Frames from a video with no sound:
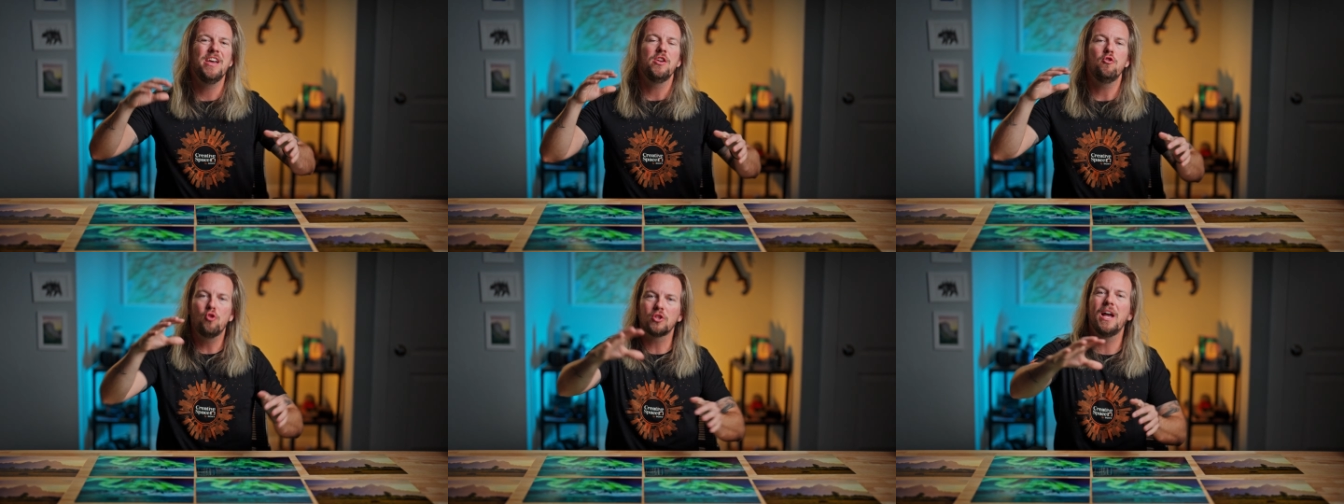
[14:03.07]

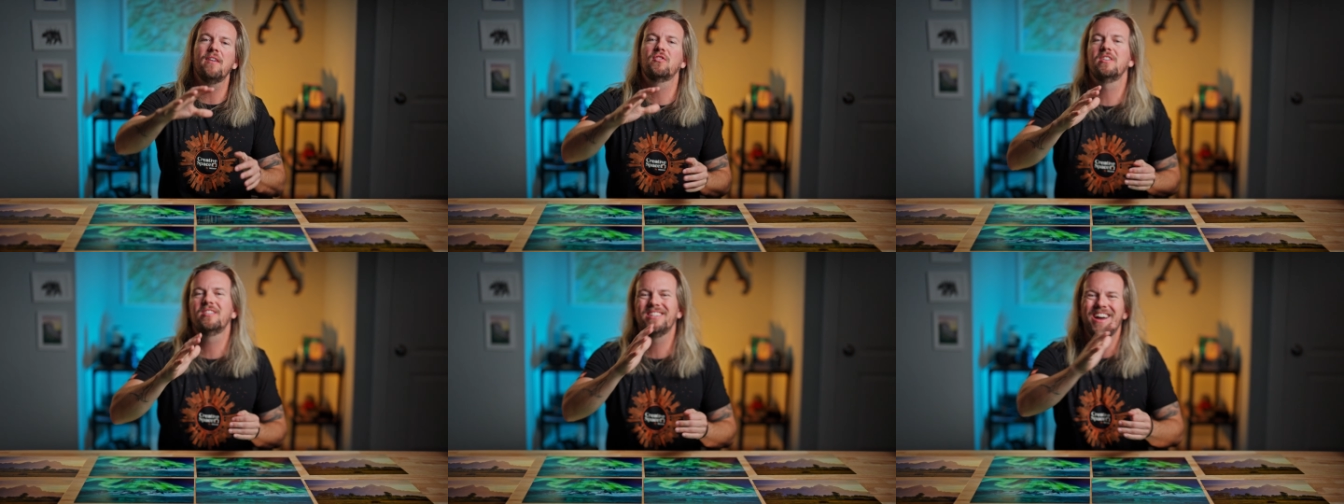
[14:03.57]
You just have to
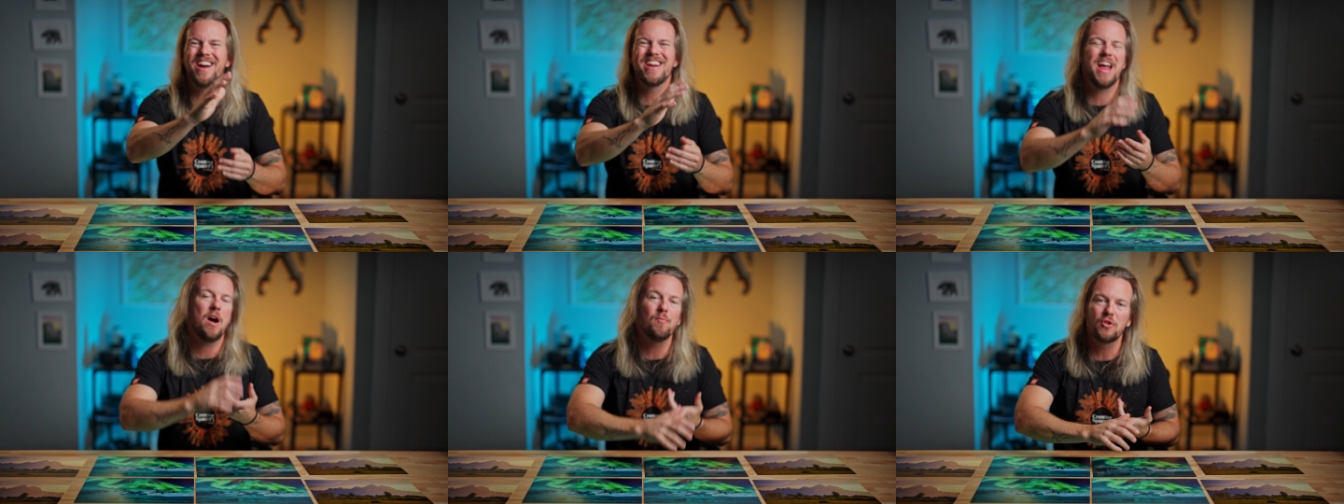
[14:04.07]
decide
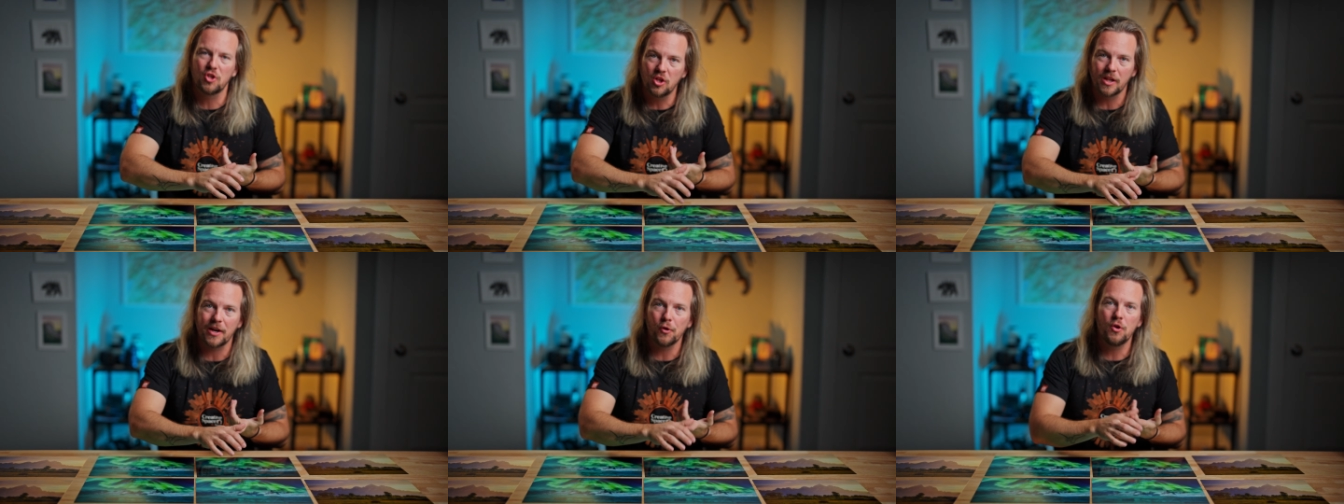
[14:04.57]
how much
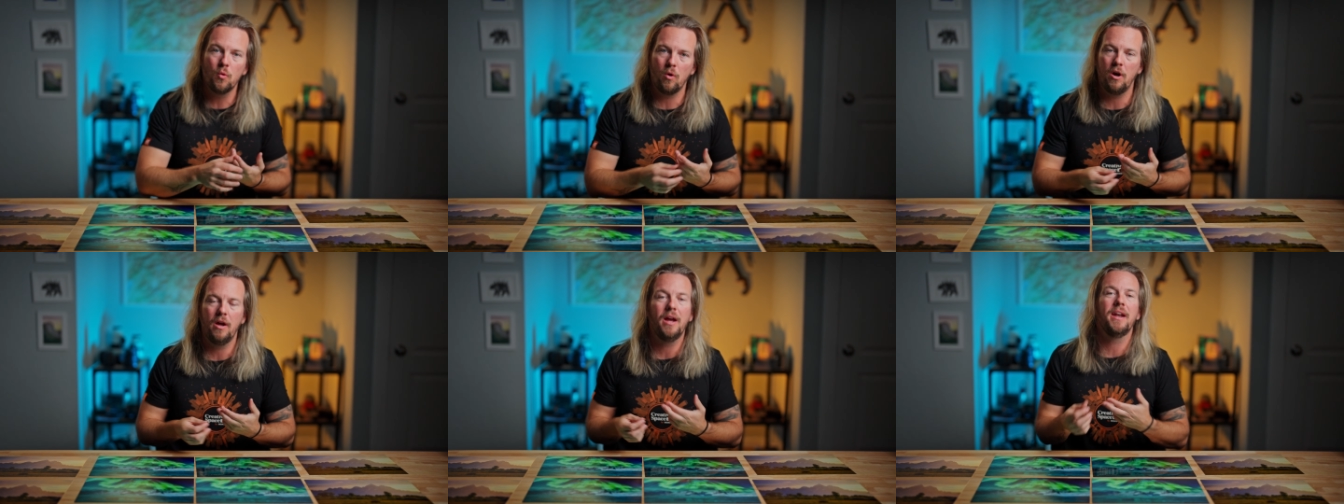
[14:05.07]
glare you
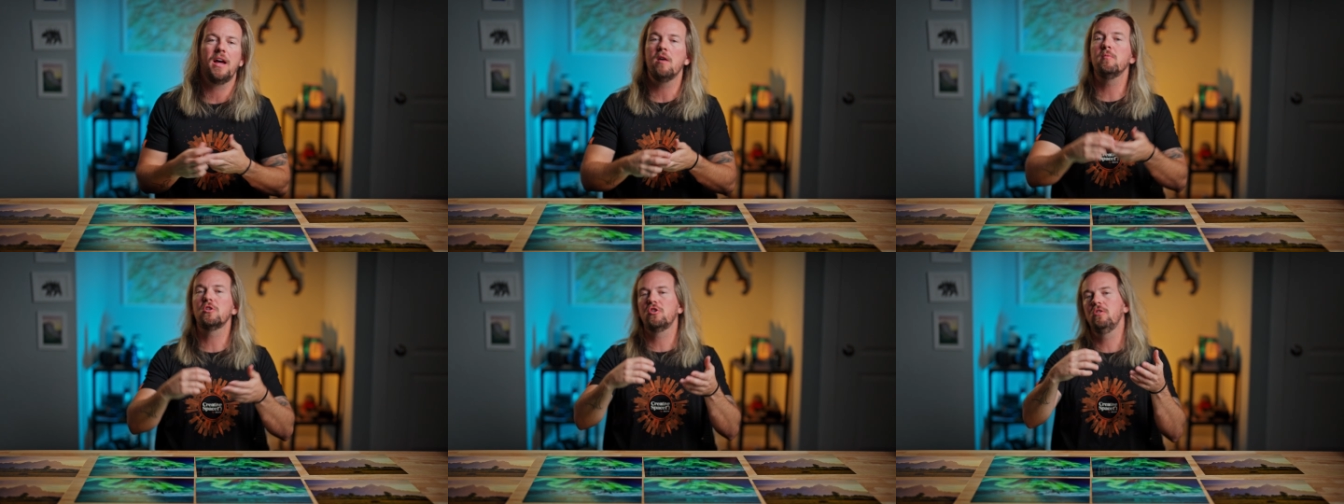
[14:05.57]
want and how
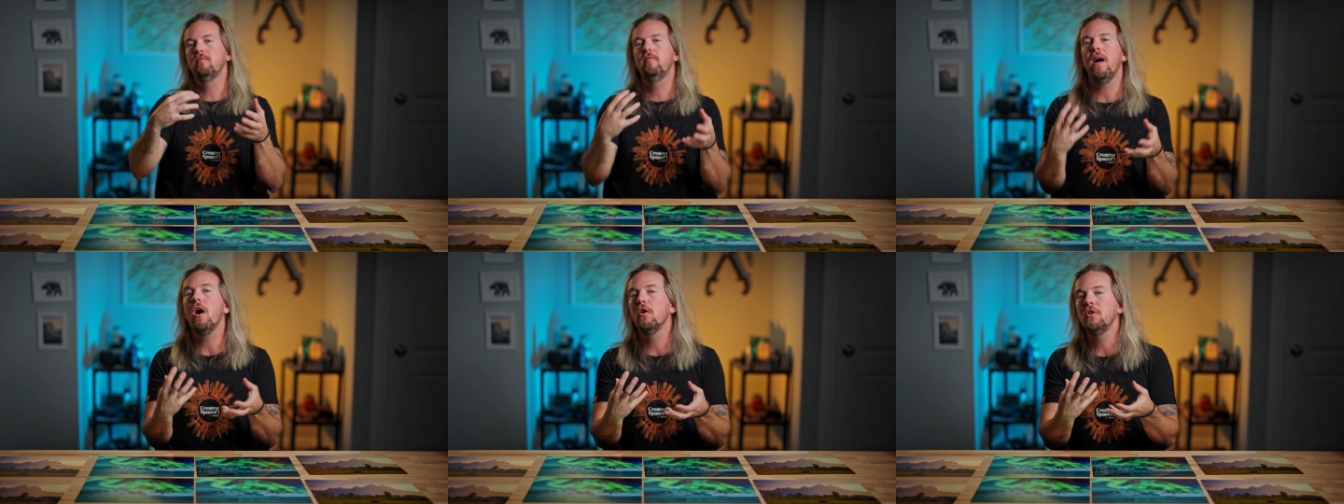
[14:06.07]
much you
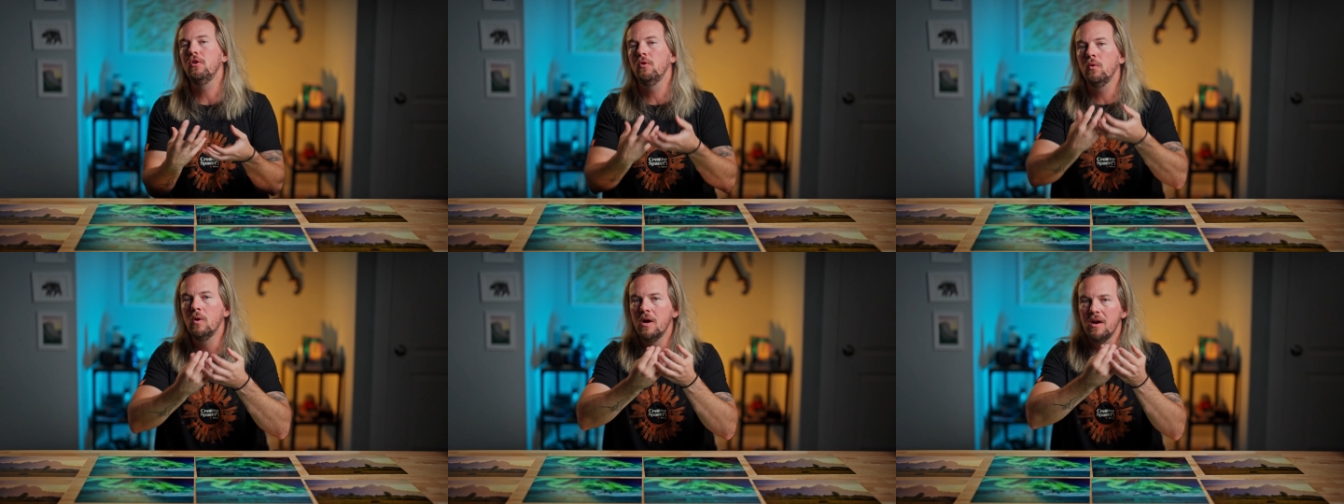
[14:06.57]

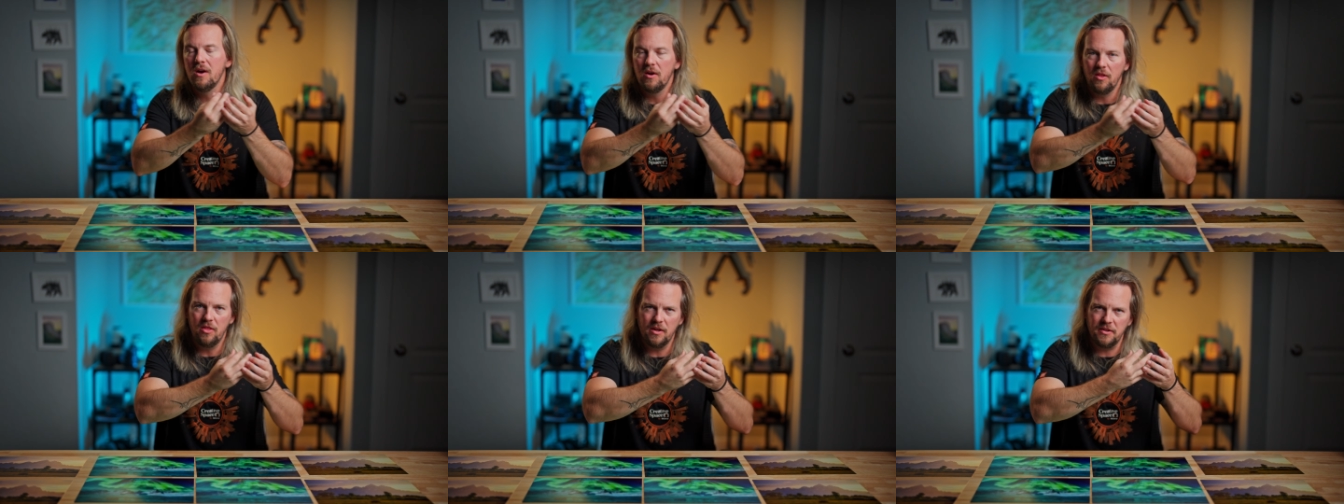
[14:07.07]
value
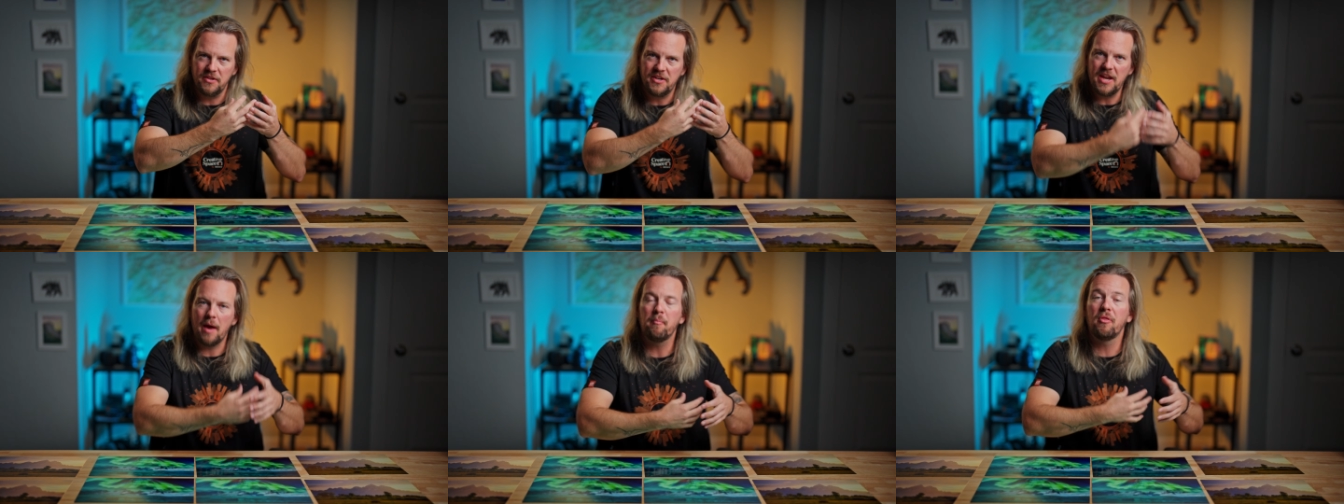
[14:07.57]
the
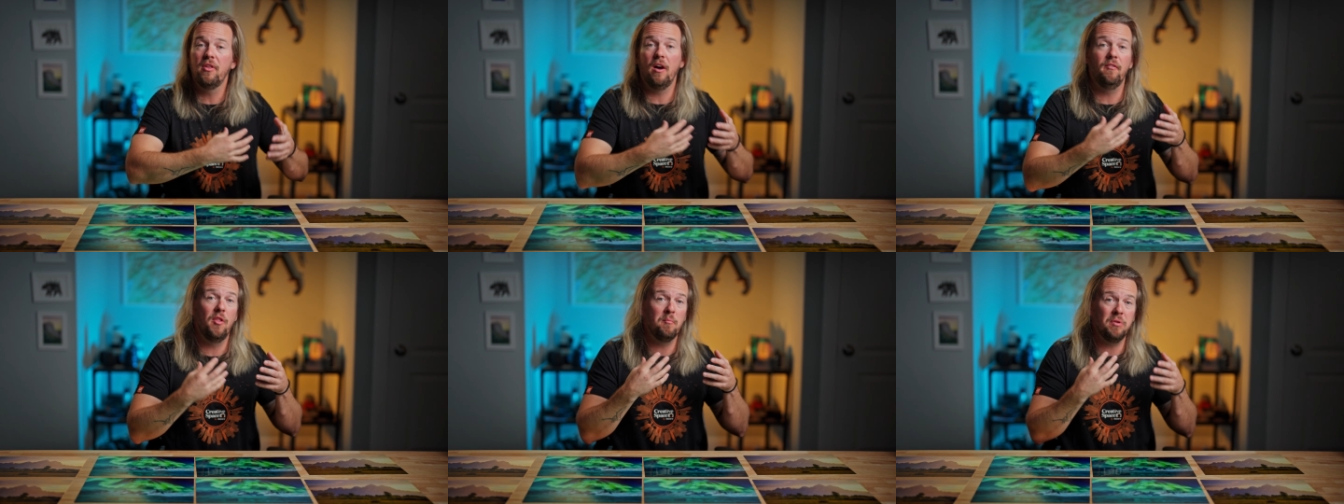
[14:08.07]
depth
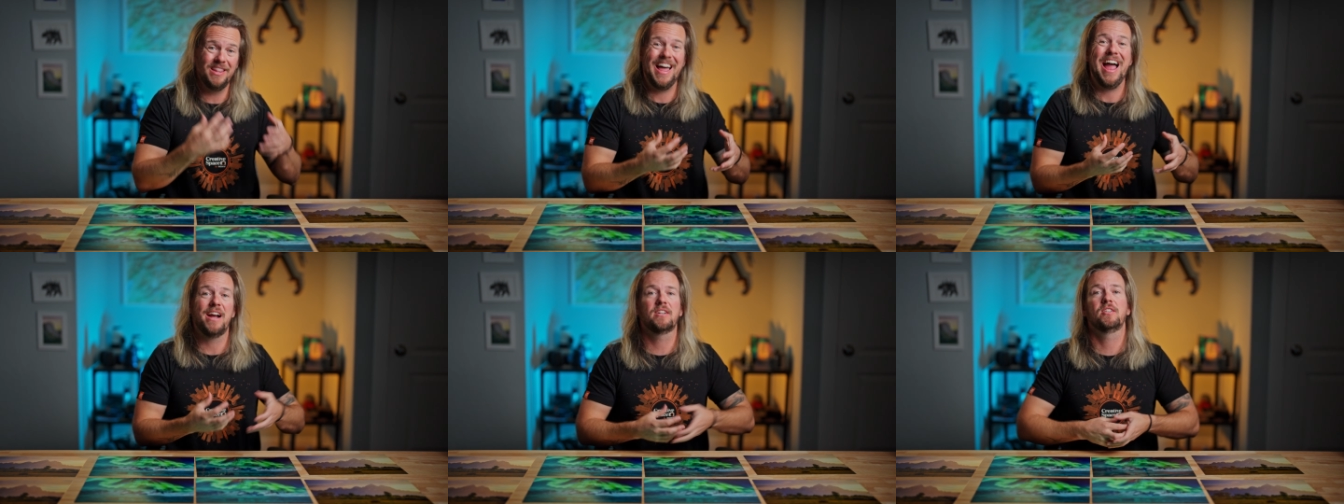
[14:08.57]
of the
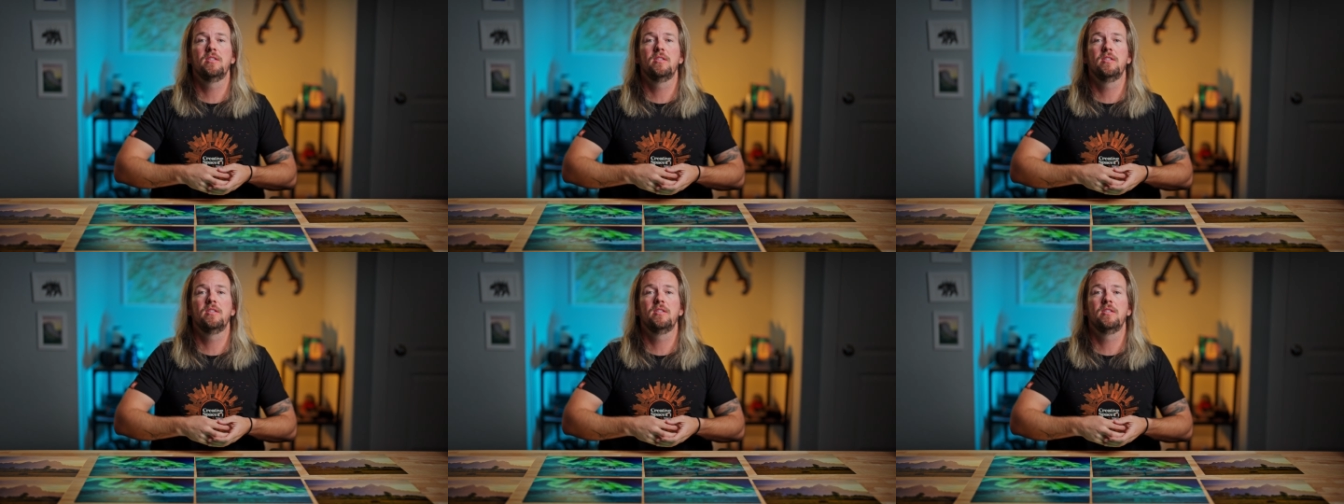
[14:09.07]
blacks.